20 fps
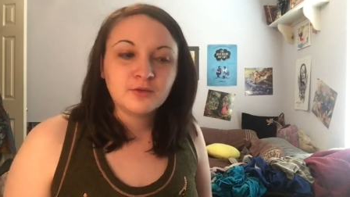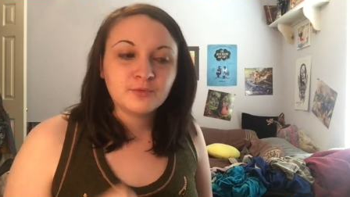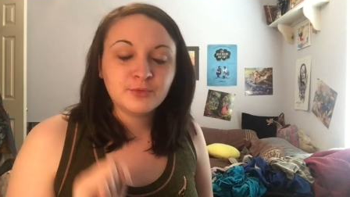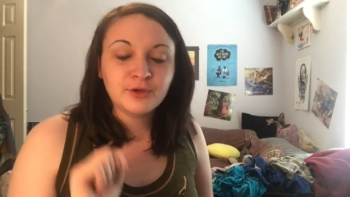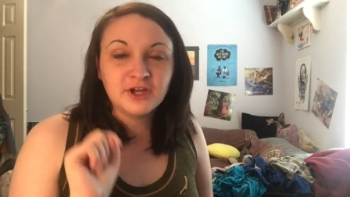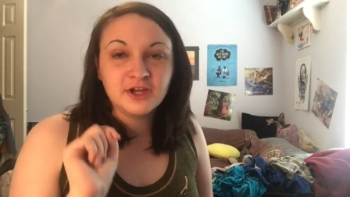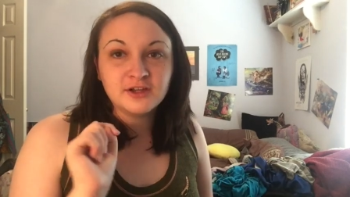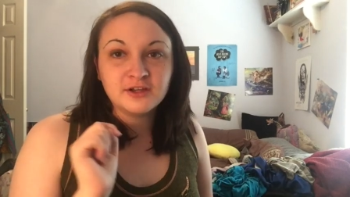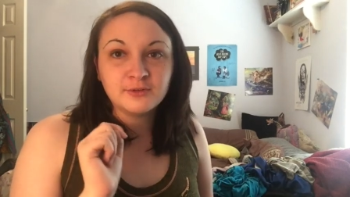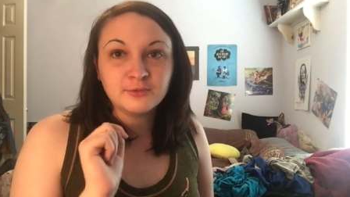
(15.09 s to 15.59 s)

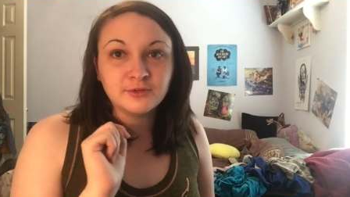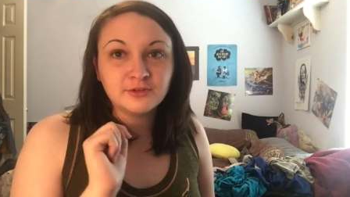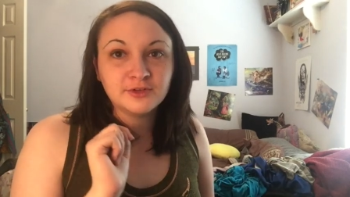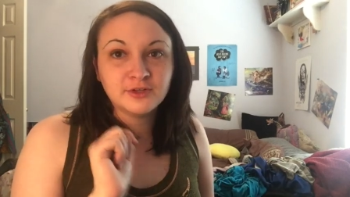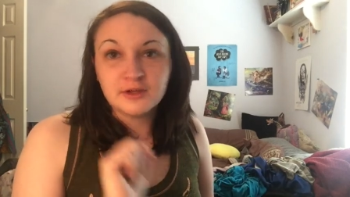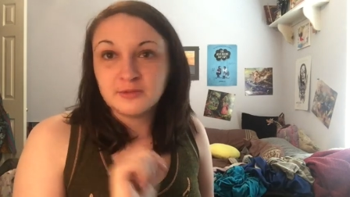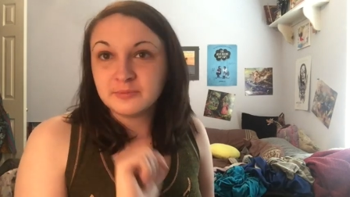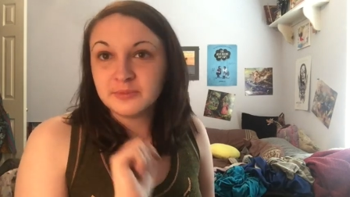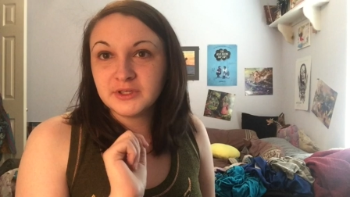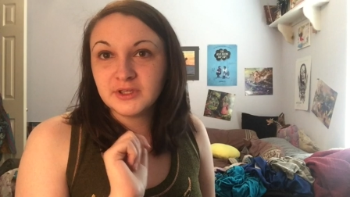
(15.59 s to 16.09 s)
but I will
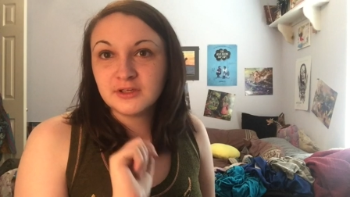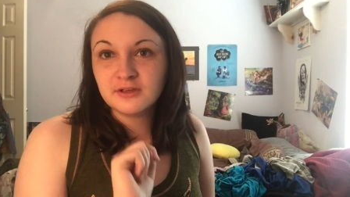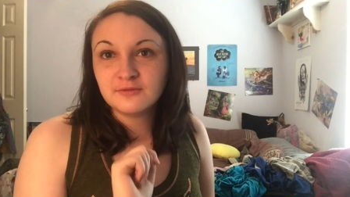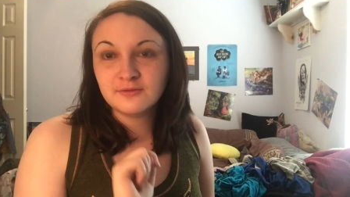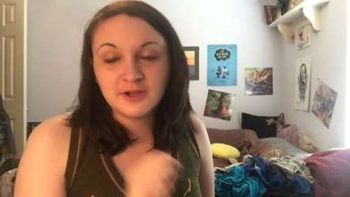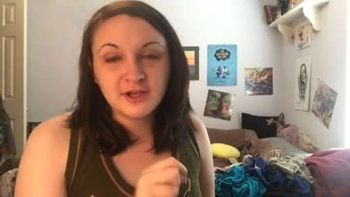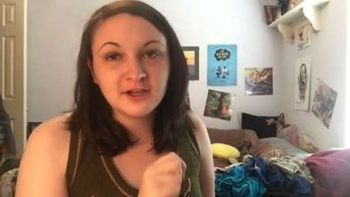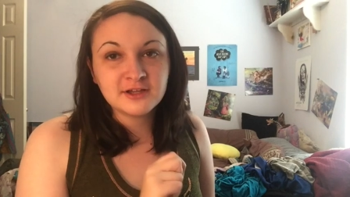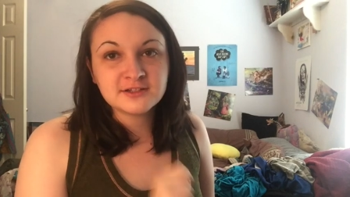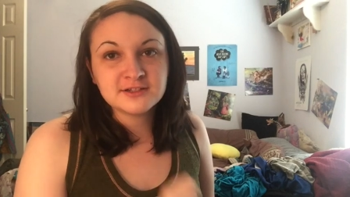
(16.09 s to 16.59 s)
not be
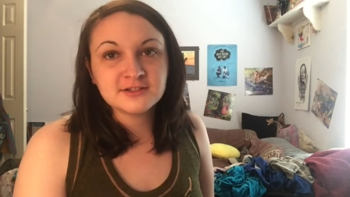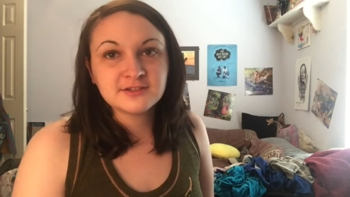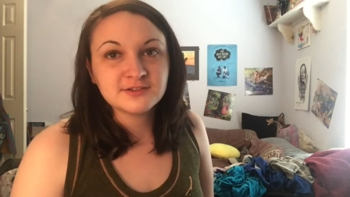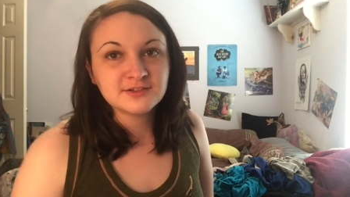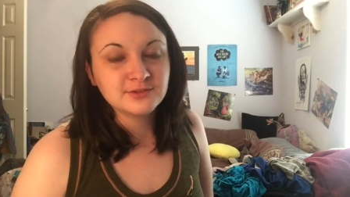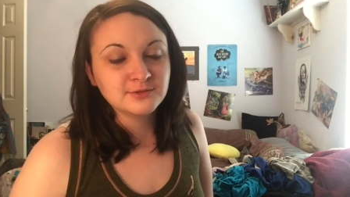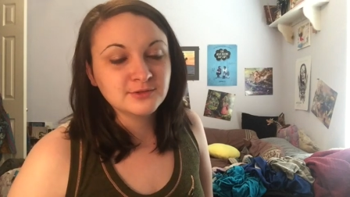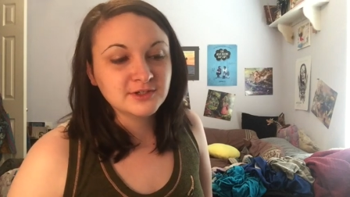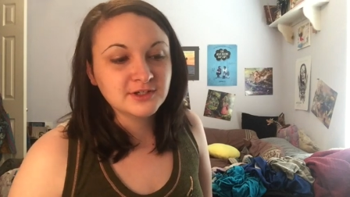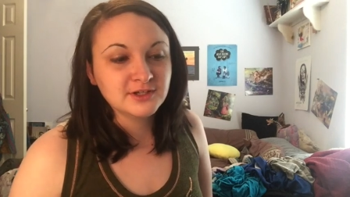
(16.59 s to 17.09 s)
reacting
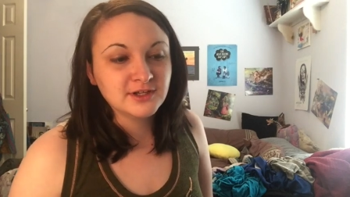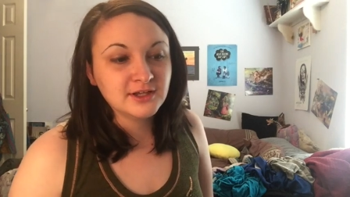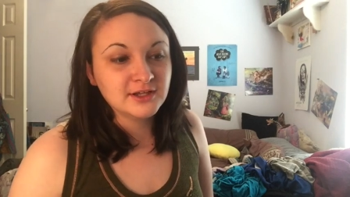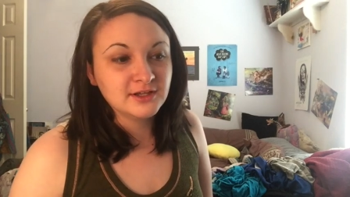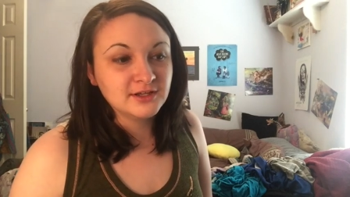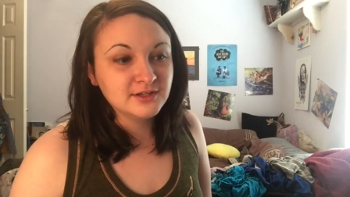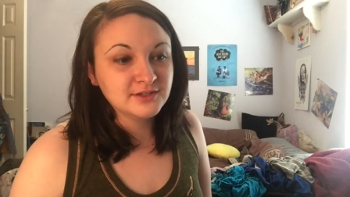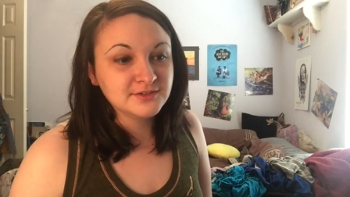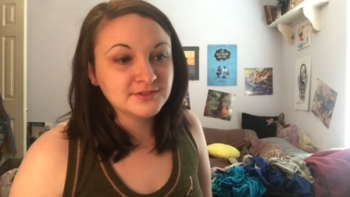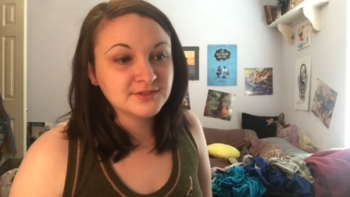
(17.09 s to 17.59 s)
to it
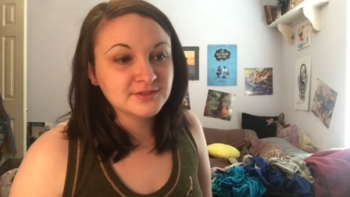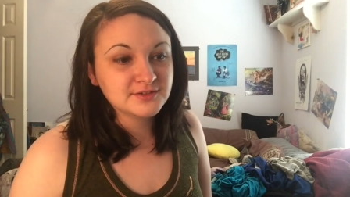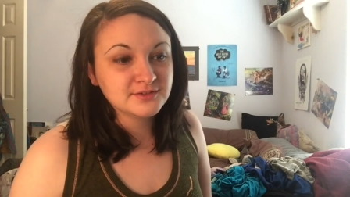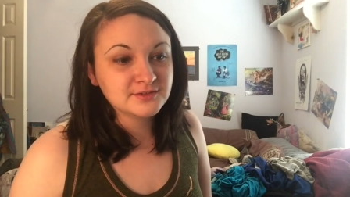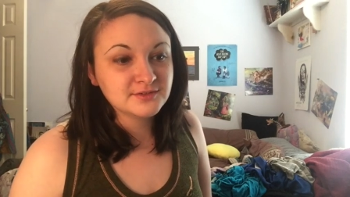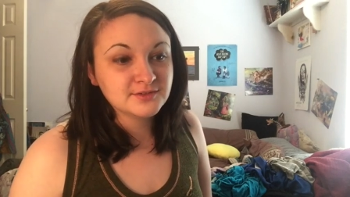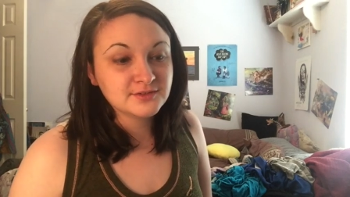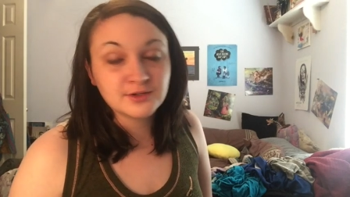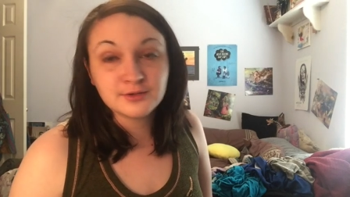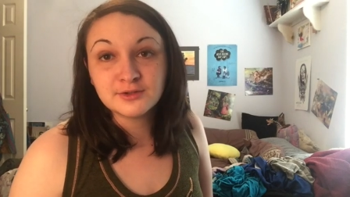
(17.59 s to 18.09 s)
as
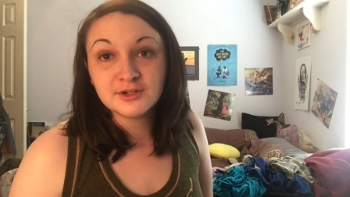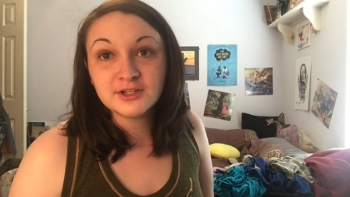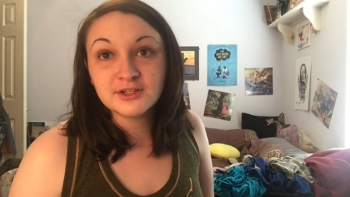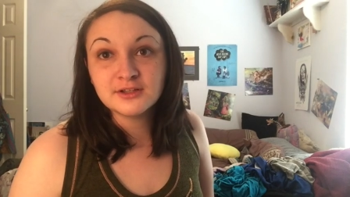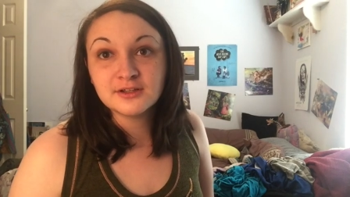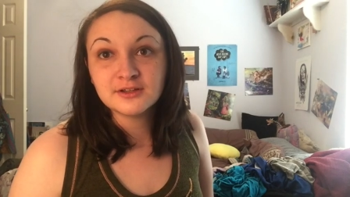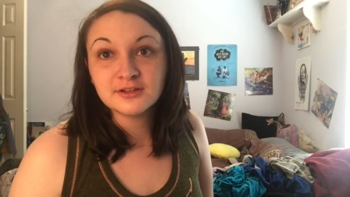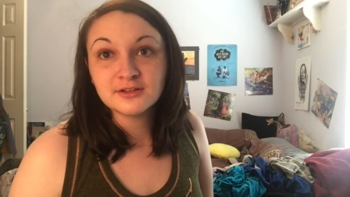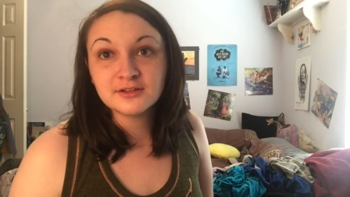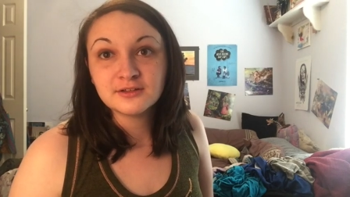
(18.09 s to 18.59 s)

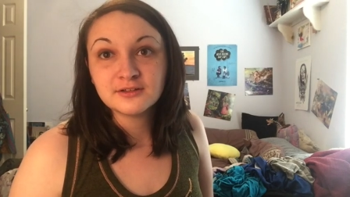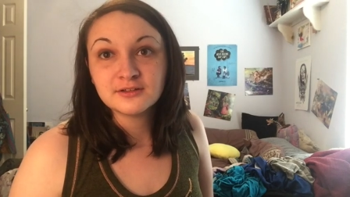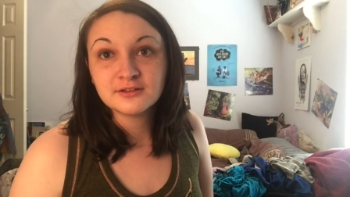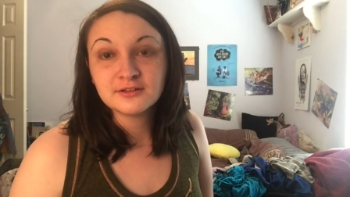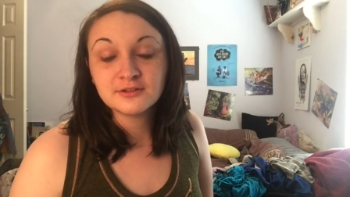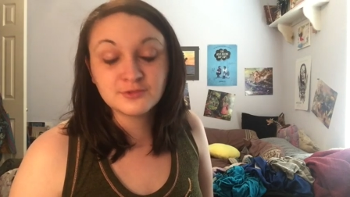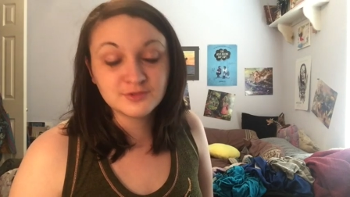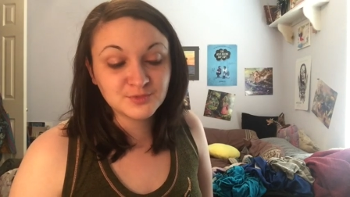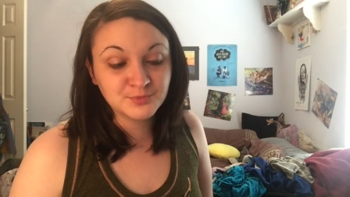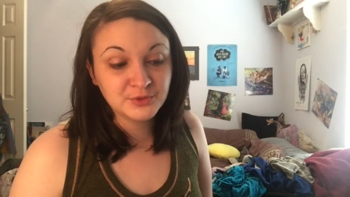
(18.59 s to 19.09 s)
Sony,
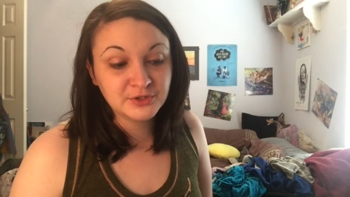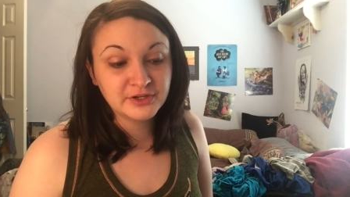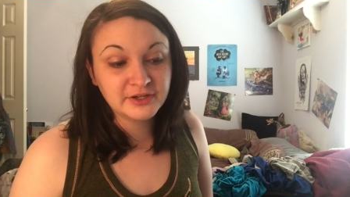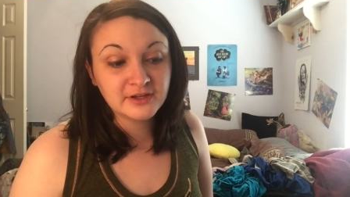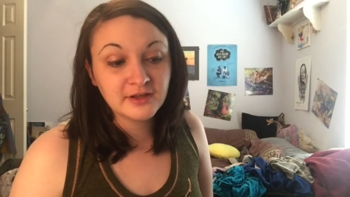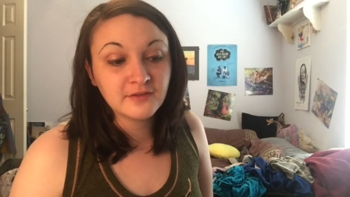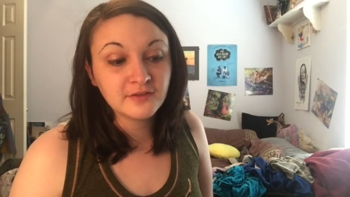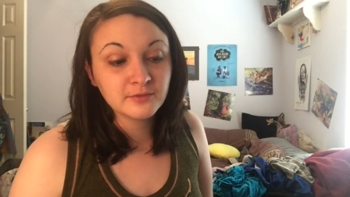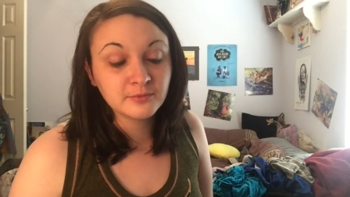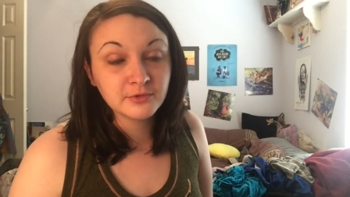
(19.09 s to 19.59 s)
who's putting
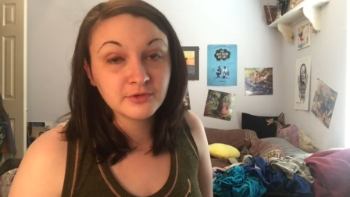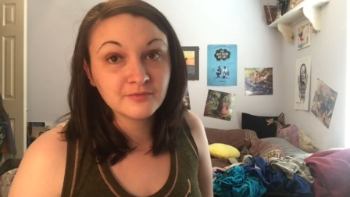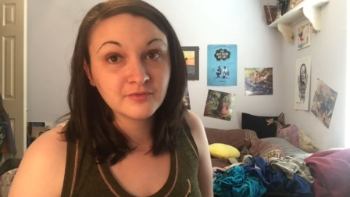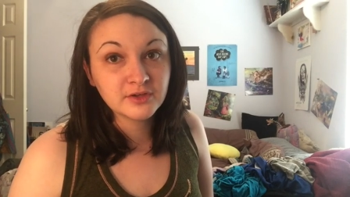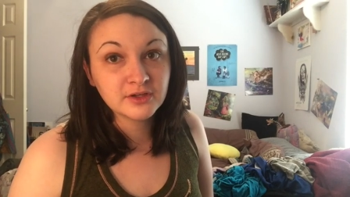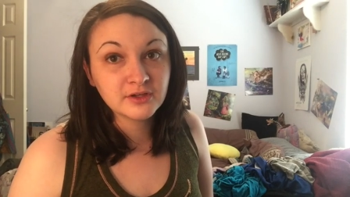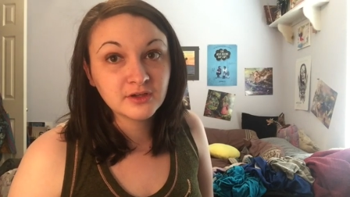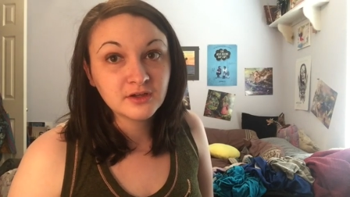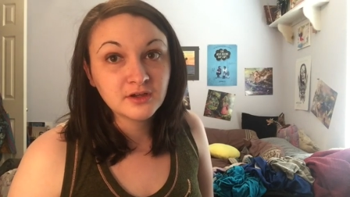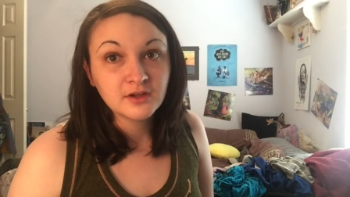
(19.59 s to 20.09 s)
out the
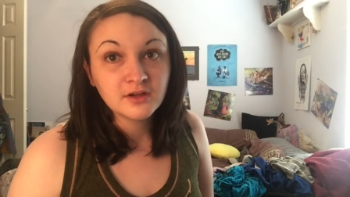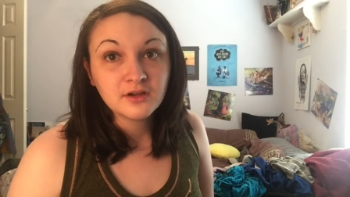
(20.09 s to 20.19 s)
movie,